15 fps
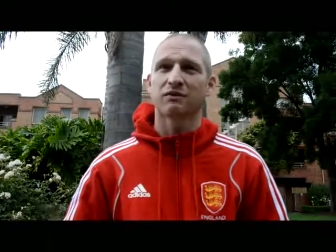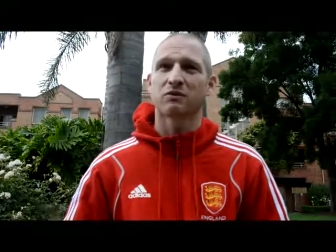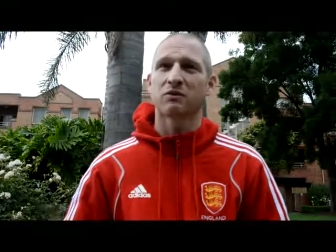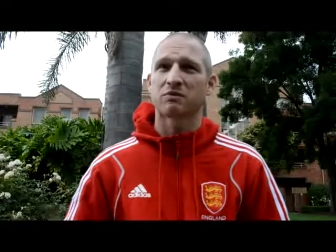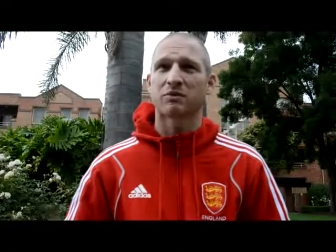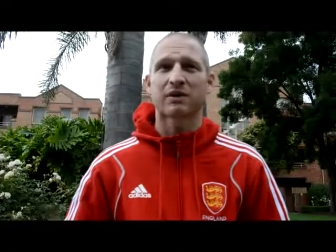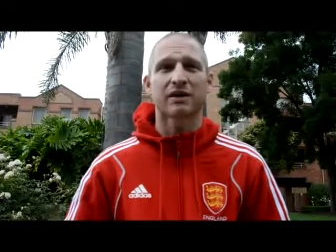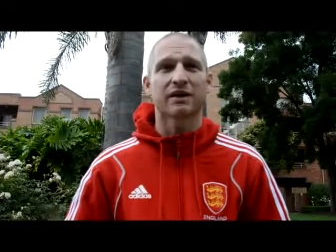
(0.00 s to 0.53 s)
we're we've
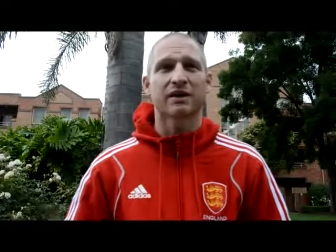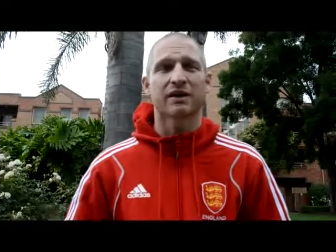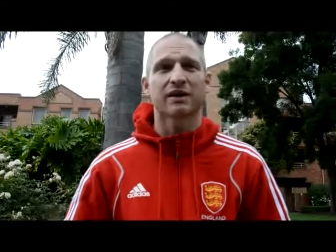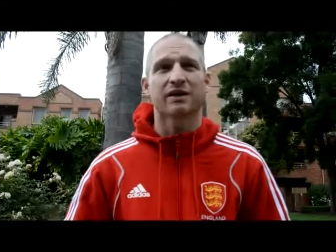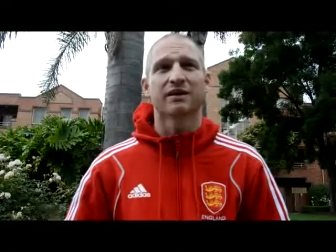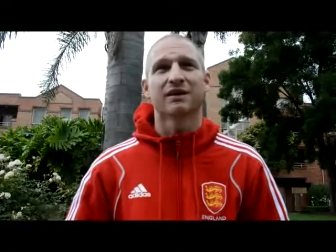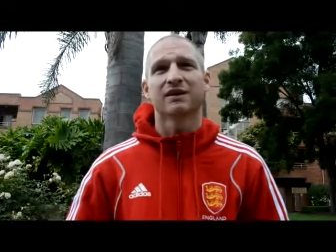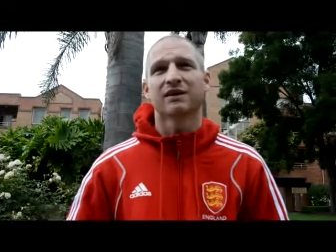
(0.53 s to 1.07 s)
been playing
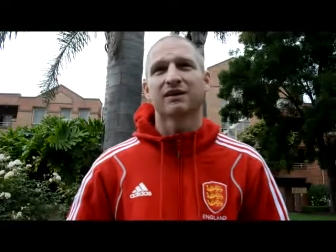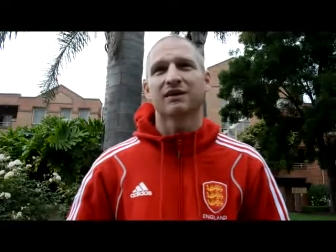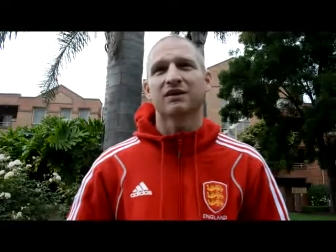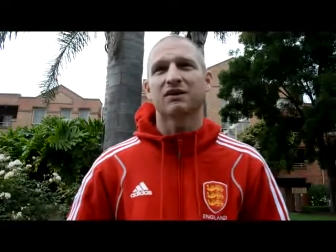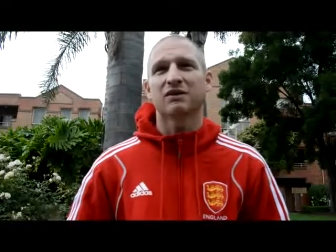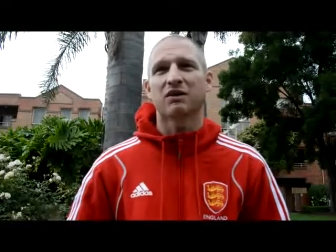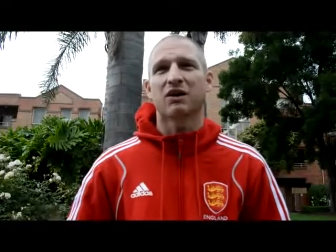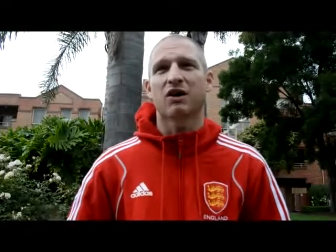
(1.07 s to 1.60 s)
at
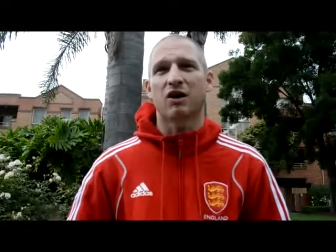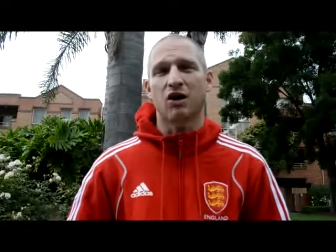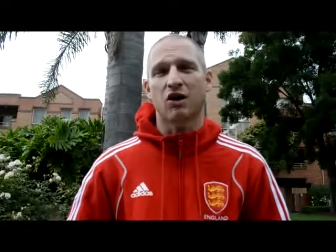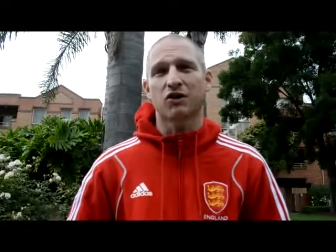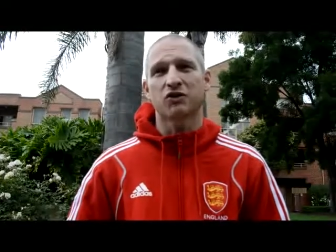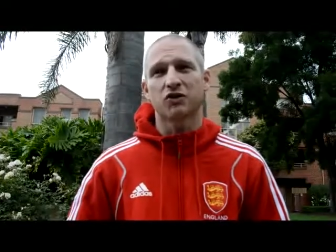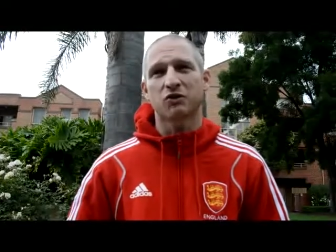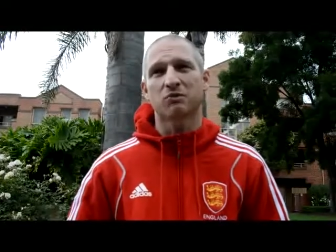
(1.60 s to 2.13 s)
I, I,
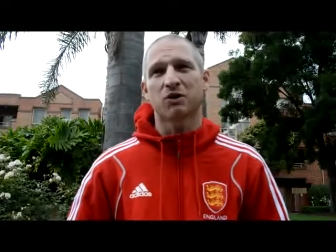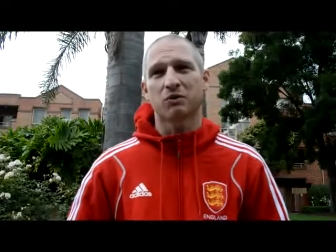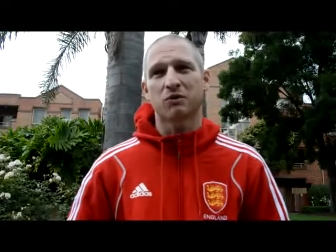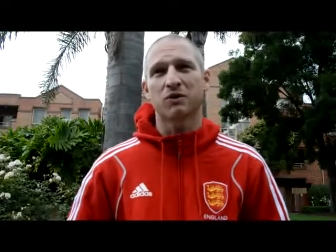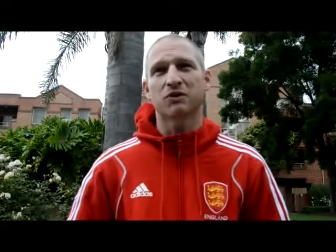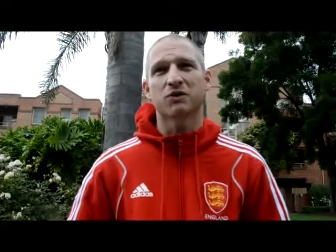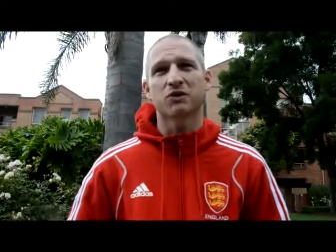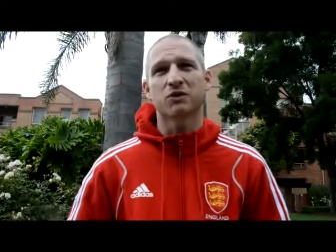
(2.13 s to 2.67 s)
assume, like
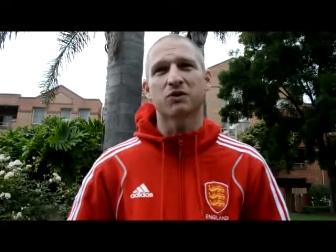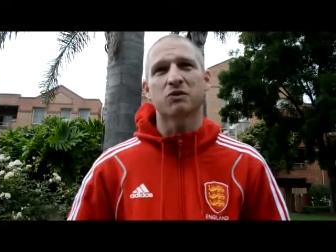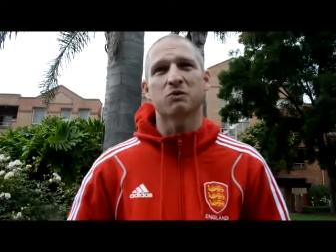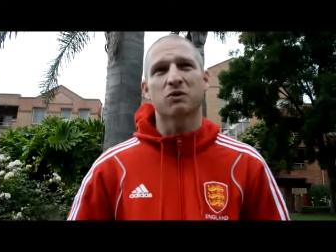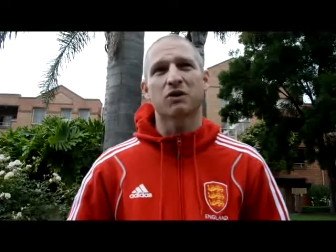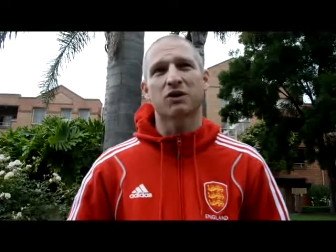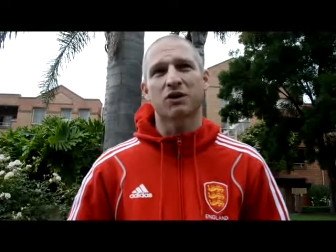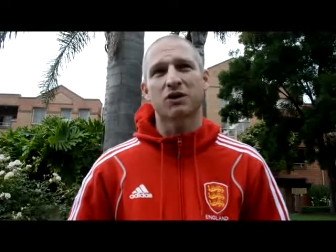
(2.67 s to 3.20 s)
we do, you
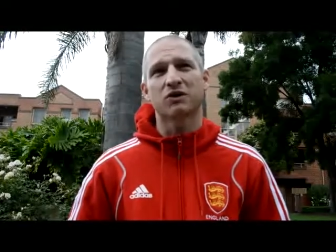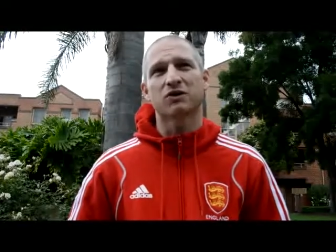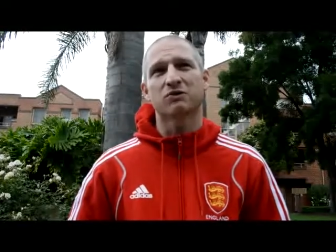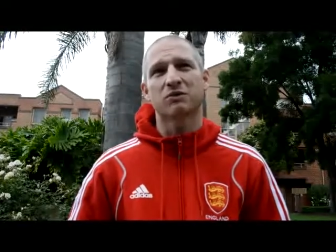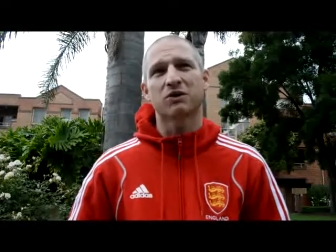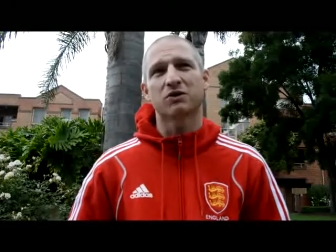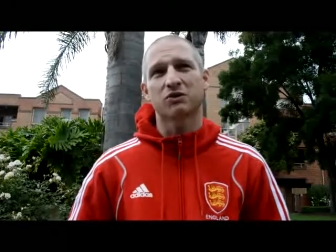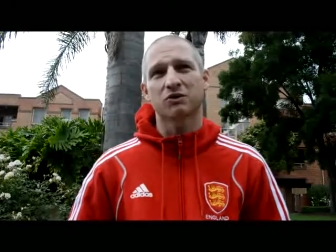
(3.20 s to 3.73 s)
work hard to
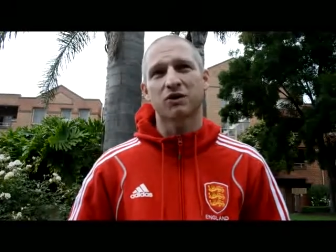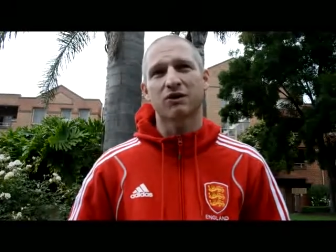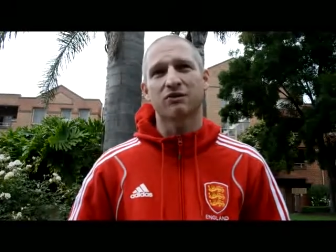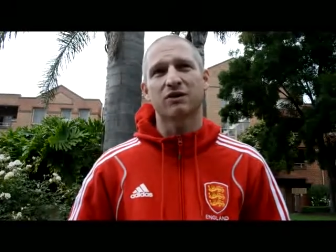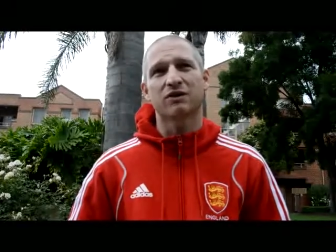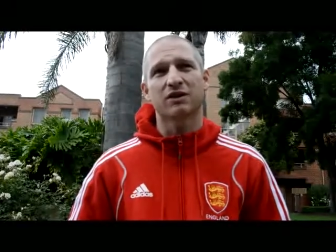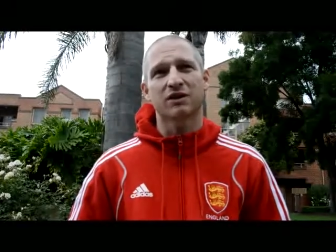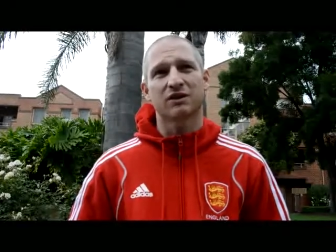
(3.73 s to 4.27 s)
make sure
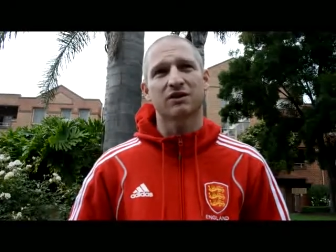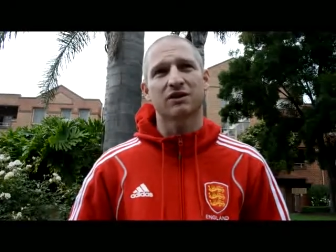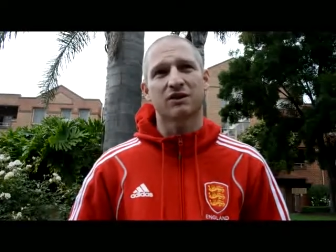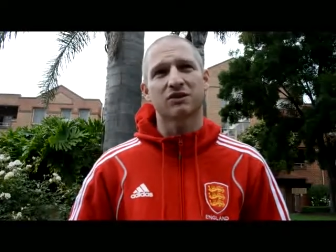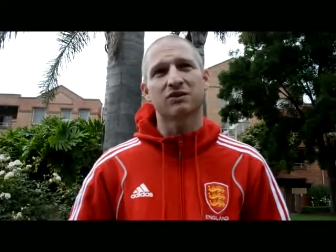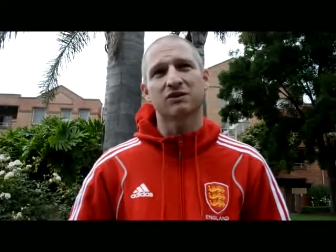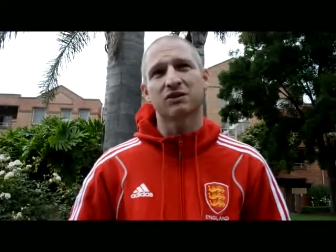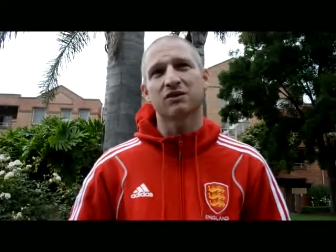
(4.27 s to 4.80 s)
there isn't a
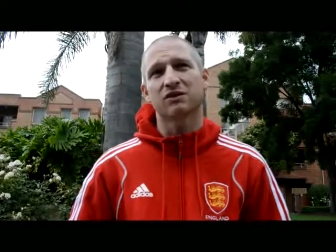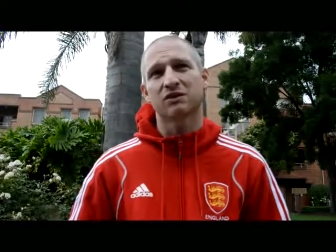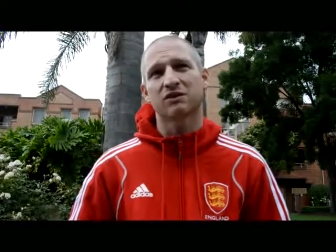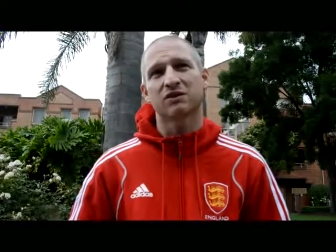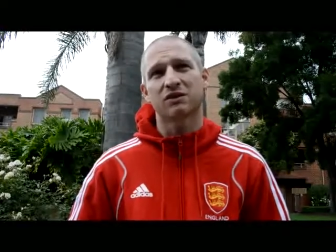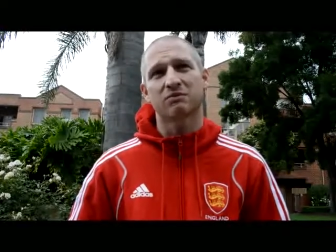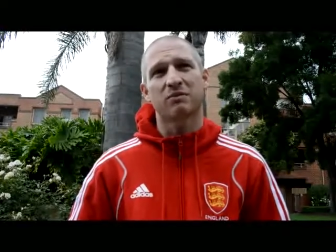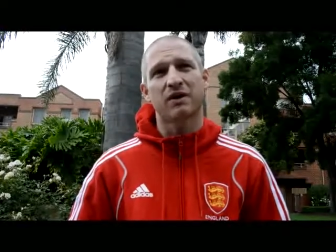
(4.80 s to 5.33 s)

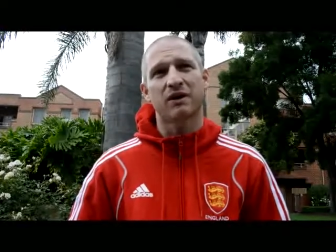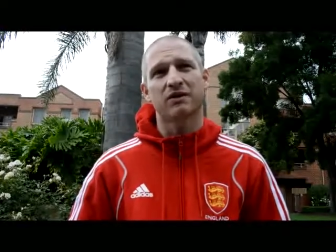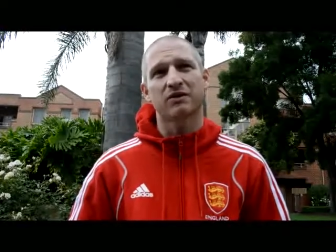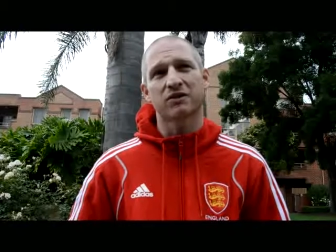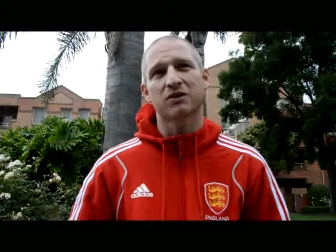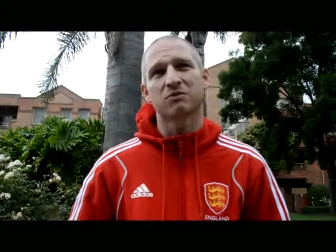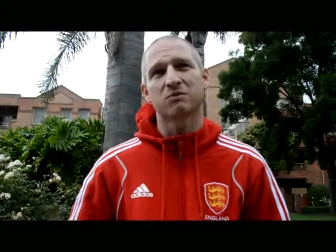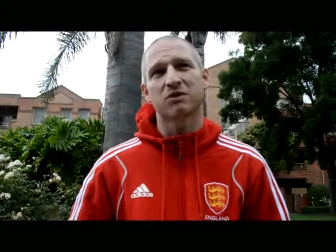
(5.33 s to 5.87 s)
consistency, a pattern
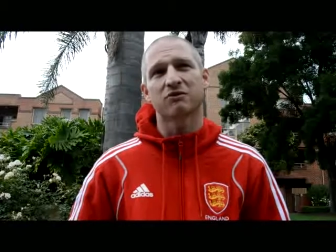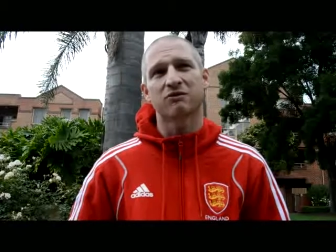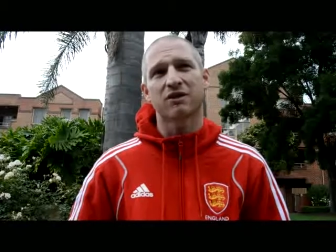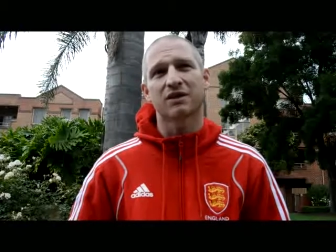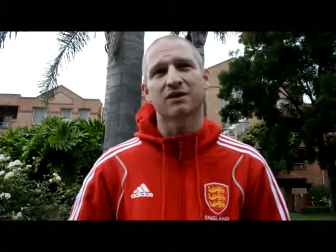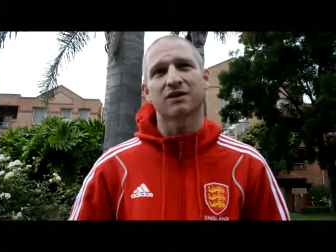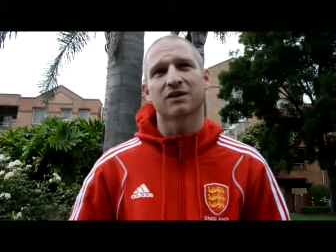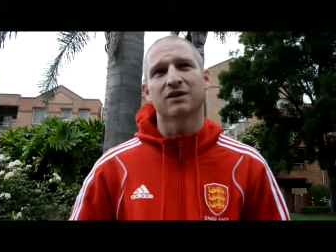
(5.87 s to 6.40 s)
that can be
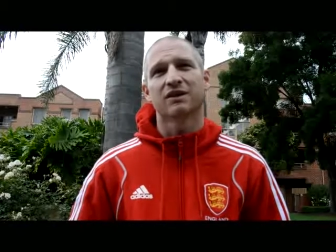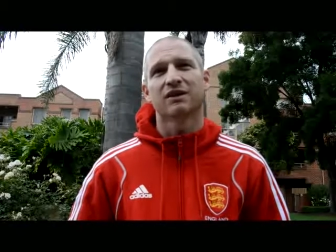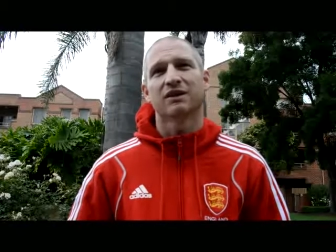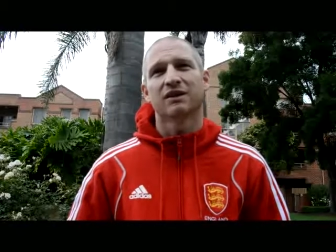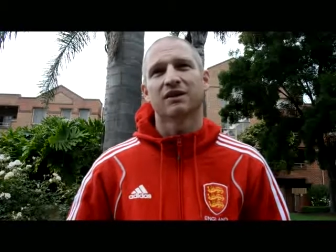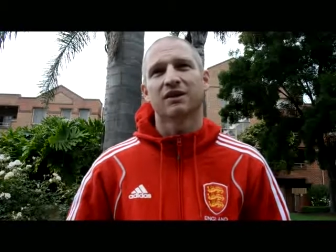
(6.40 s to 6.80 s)
read. Mm.